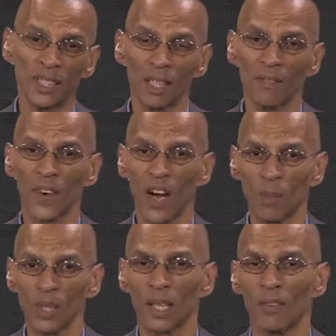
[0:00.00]
and
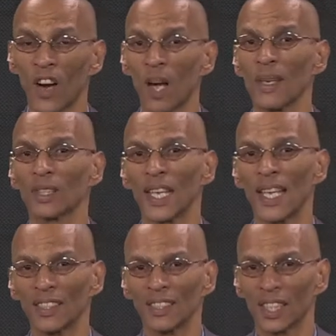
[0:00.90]
environmental
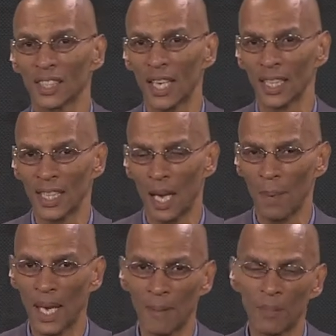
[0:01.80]
agencies like
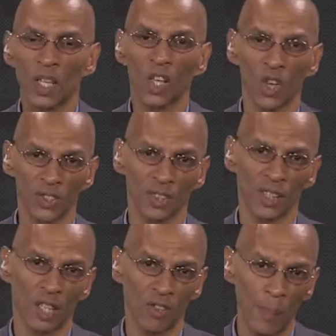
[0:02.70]
EMA constantly
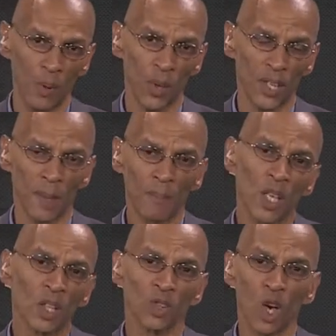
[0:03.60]
grapple with.
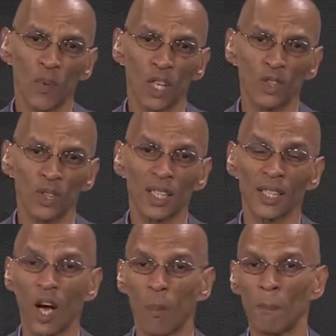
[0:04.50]
Drone monitoring can
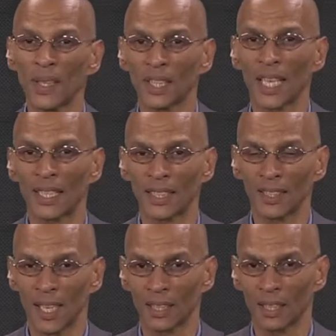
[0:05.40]
help mitigate these
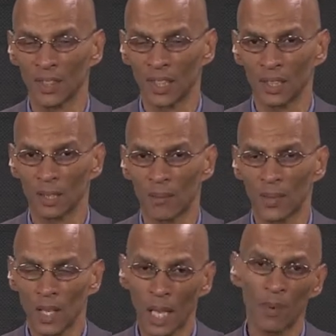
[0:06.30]
activities. Number